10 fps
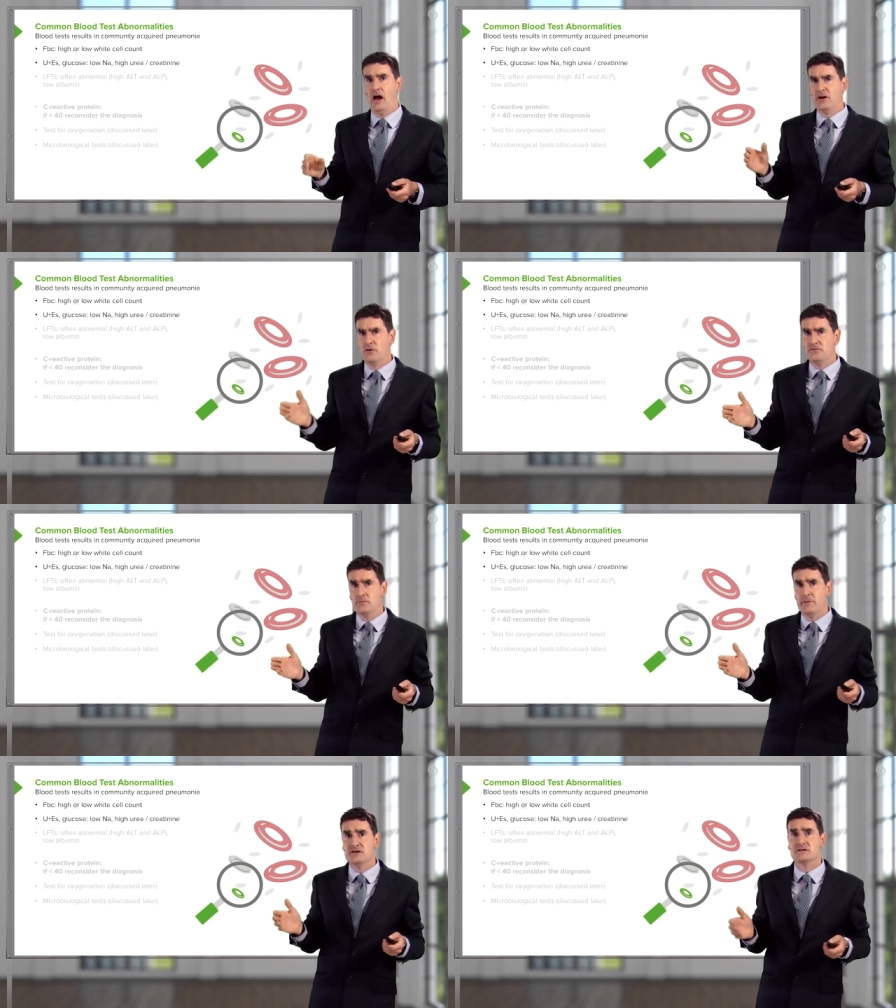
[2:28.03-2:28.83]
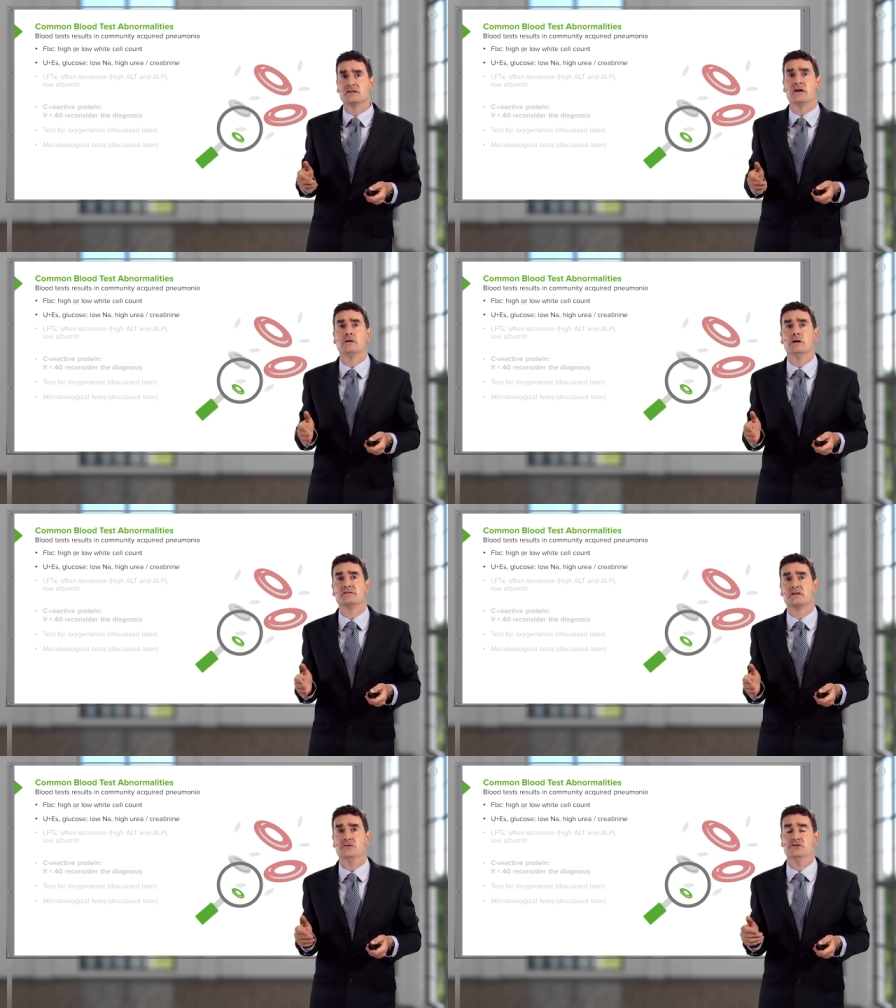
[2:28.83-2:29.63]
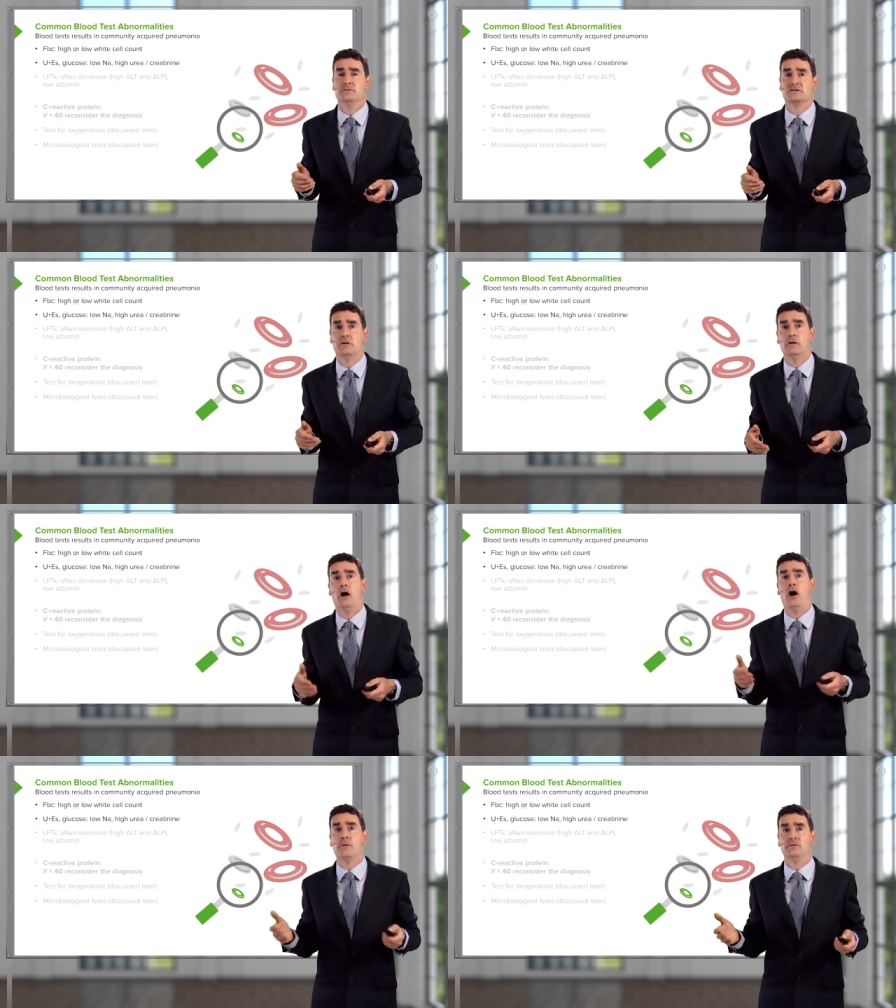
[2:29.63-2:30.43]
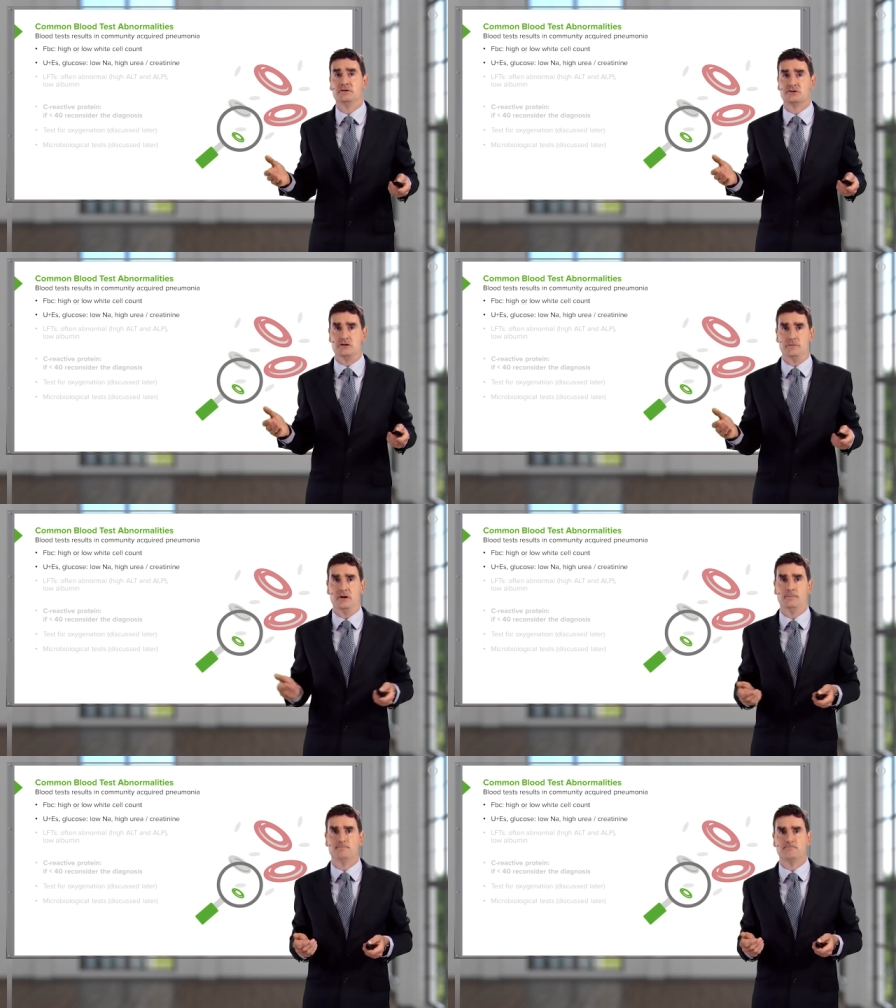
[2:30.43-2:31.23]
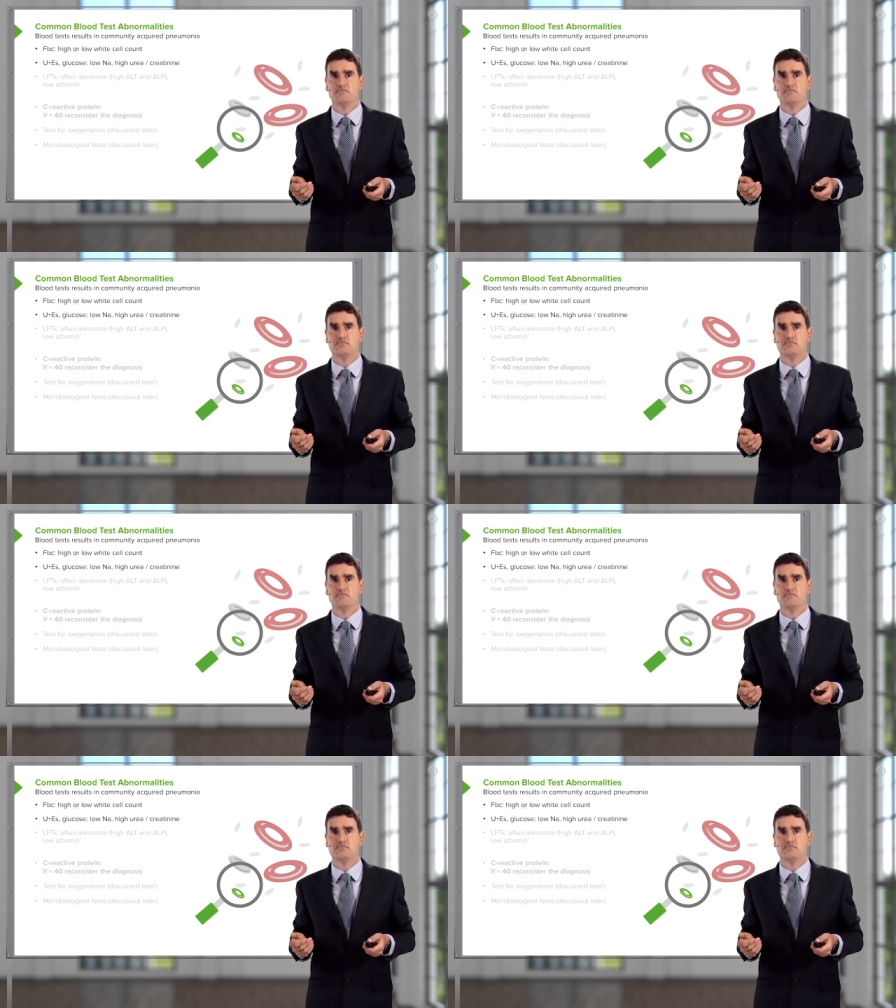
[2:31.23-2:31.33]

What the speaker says: And often patients have a low sodium as well, a hypernatremia.